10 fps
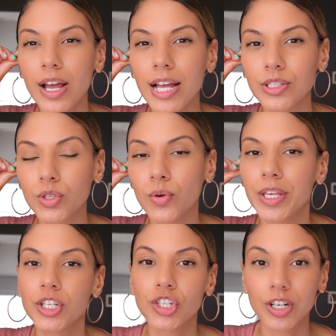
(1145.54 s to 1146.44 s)
as though
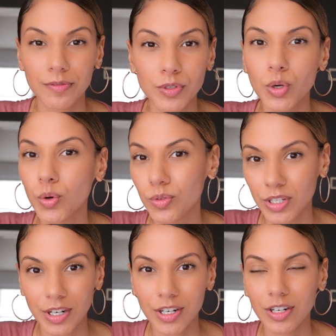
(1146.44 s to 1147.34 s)
he should have told
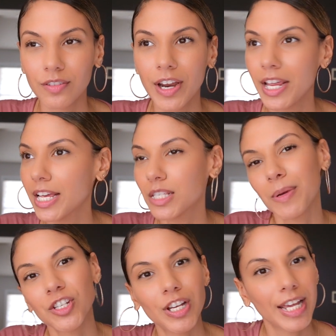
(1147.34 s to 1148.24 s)
her, right?
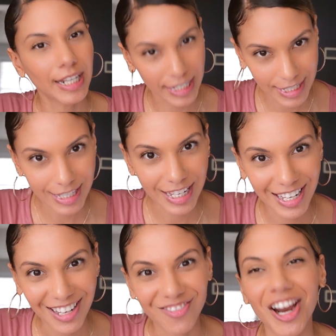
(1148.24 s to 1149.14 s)
Especially
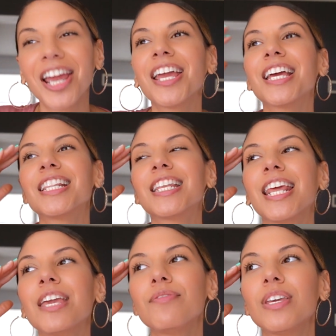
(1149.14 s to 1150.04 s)
enlisting, right, in the
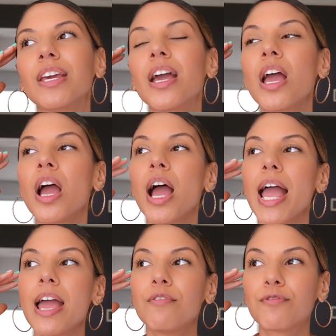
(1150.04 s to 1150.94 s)
Navy.
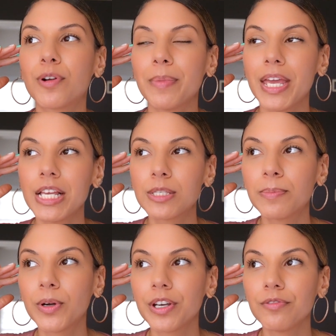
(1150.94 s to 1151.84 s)
And from his
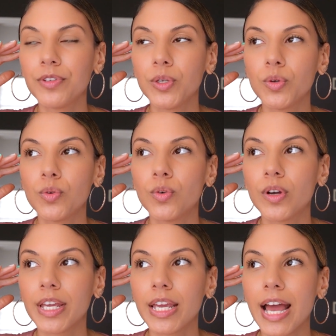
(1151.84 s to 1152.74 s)
point of view,
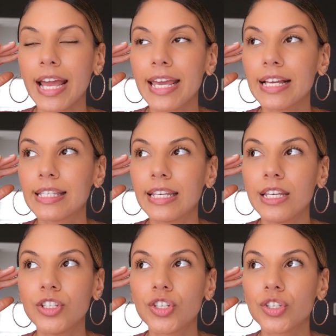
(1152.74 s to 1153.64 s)
I guess
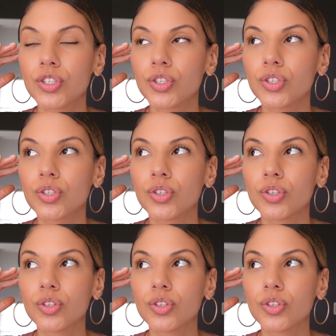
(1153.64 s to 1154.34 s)
he just